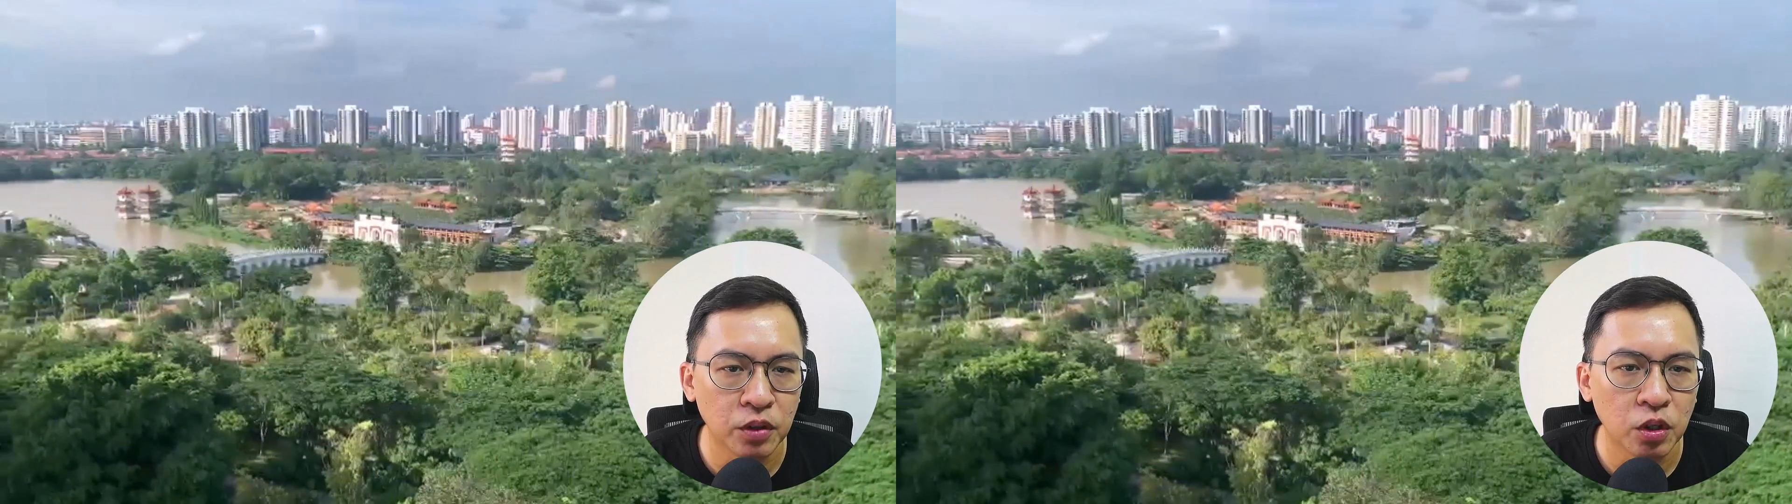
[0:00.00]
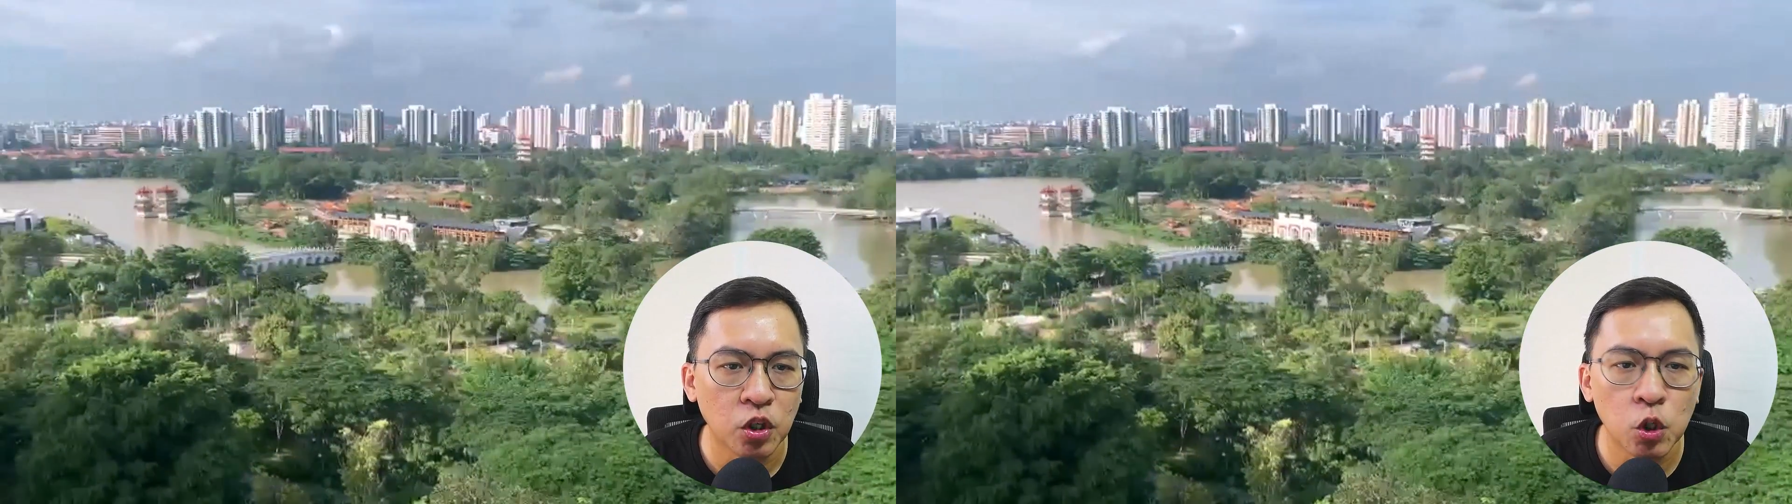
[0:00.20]

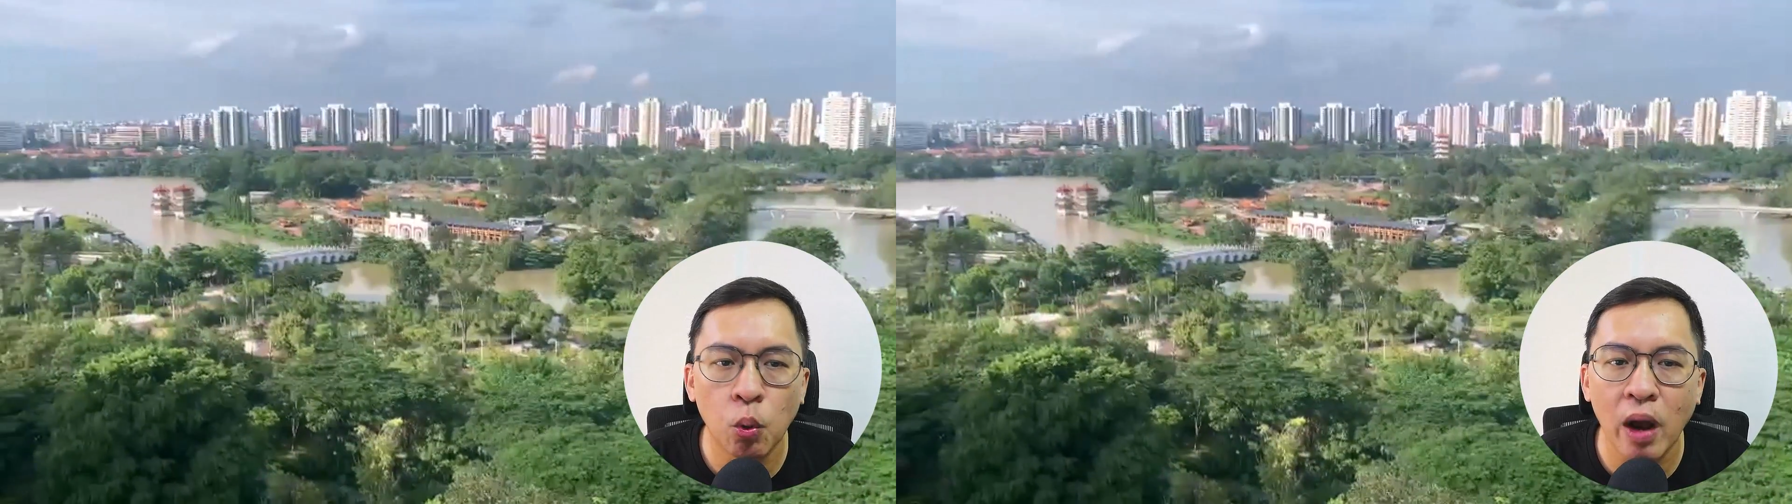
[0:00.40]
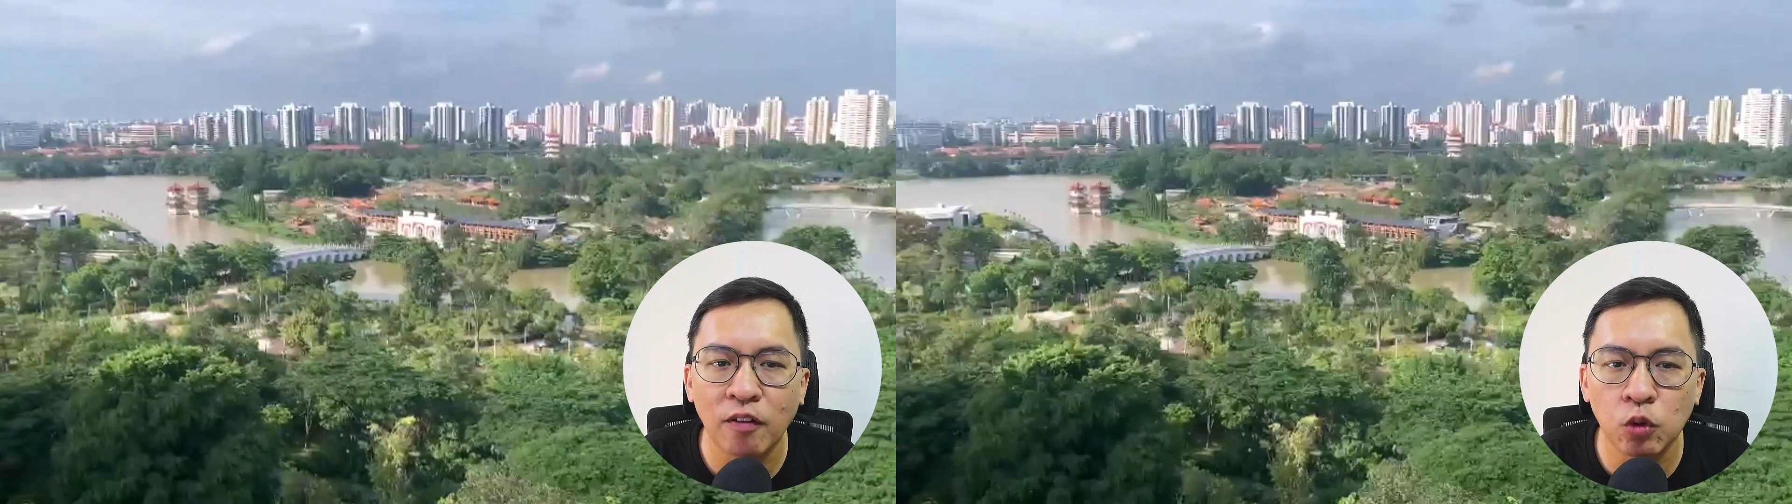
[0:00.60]
You will
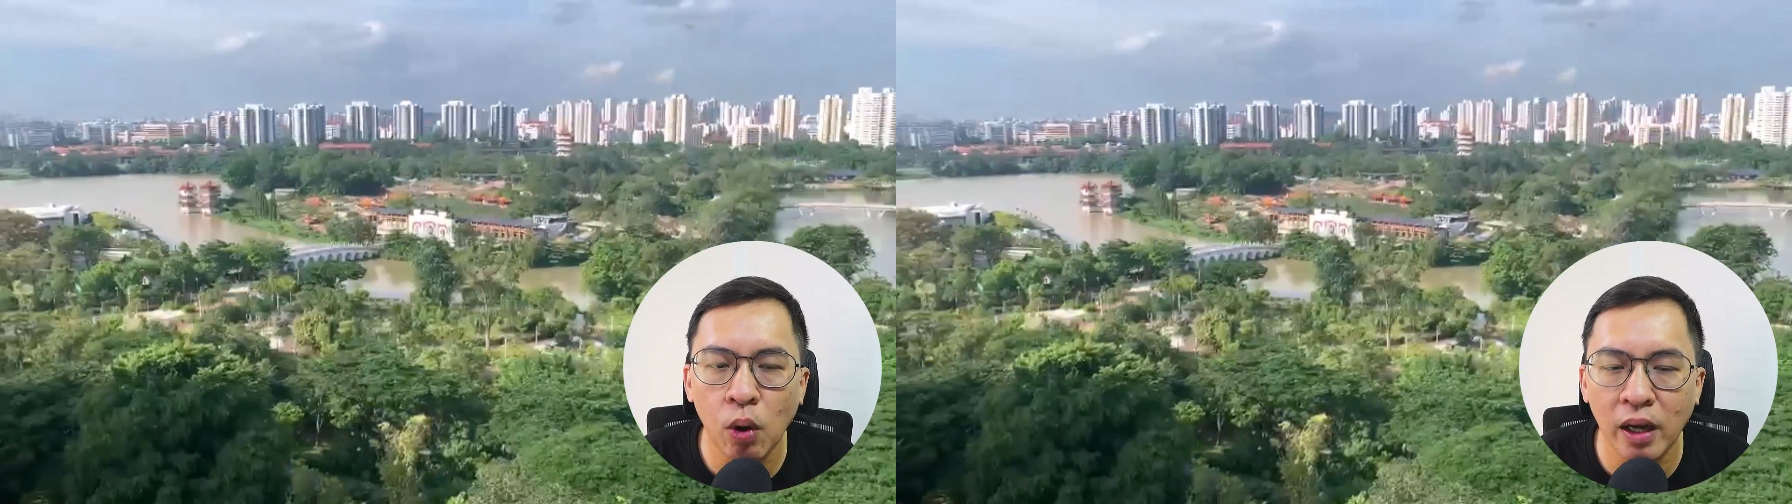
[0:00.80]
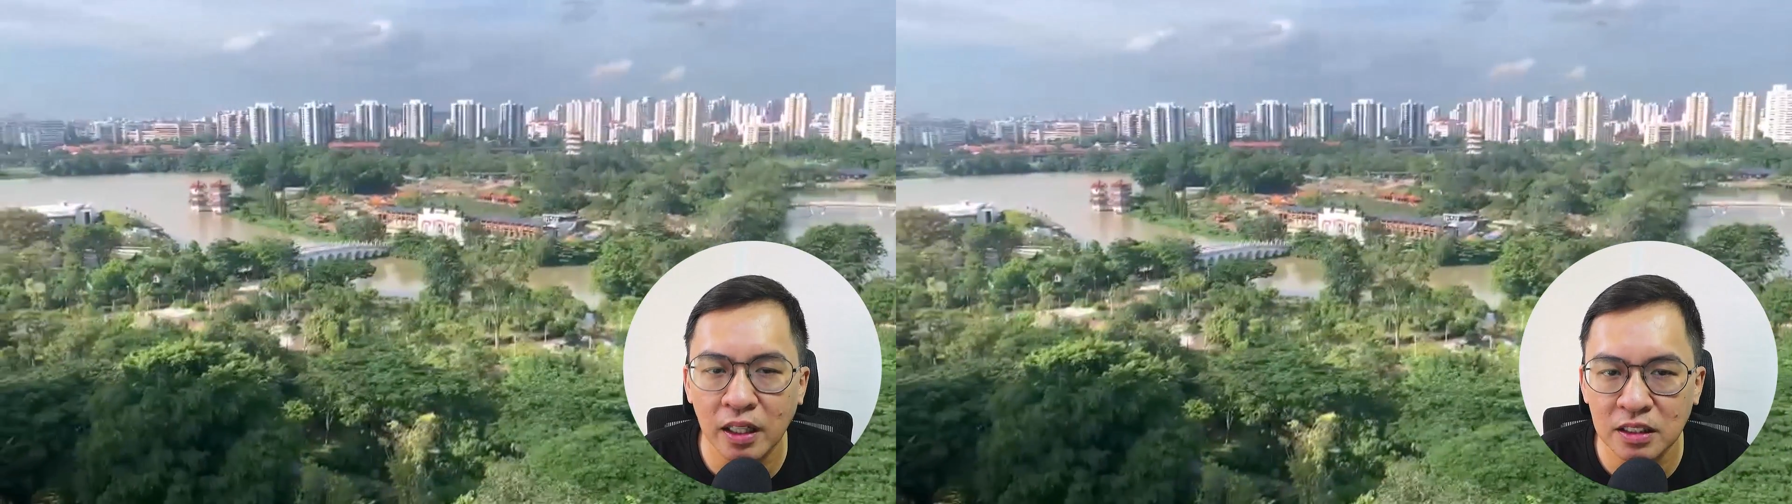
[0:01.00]
have
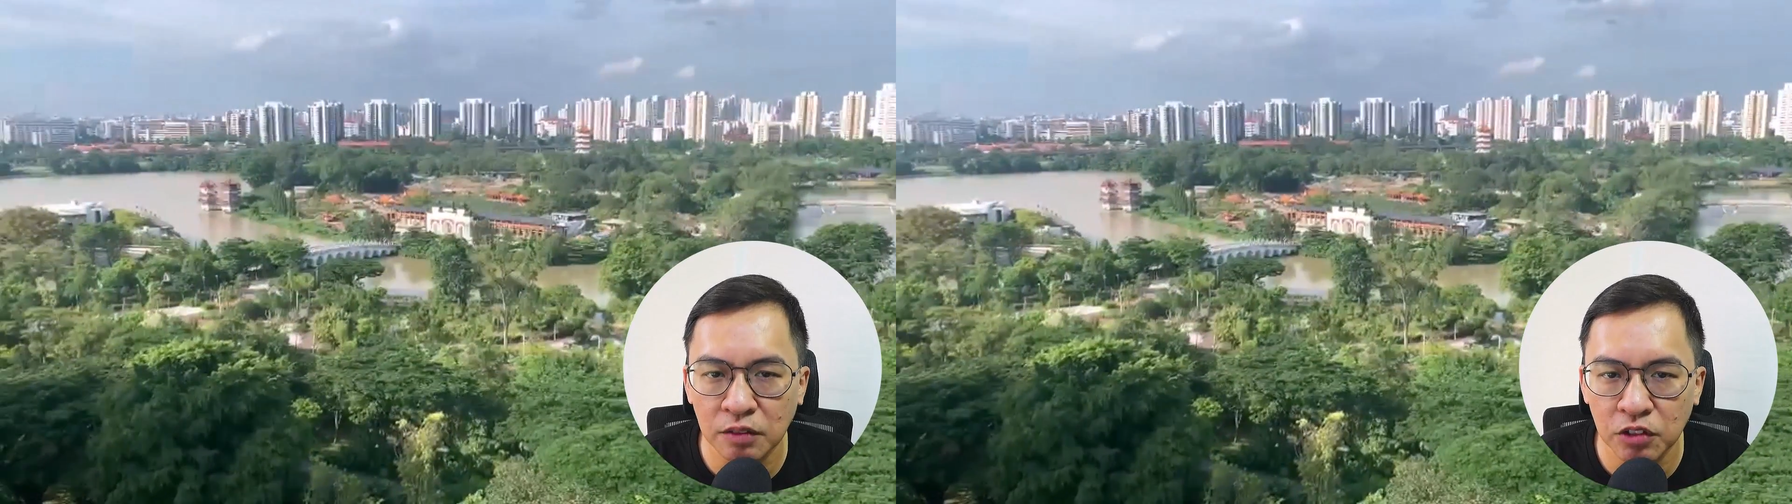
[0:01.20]
270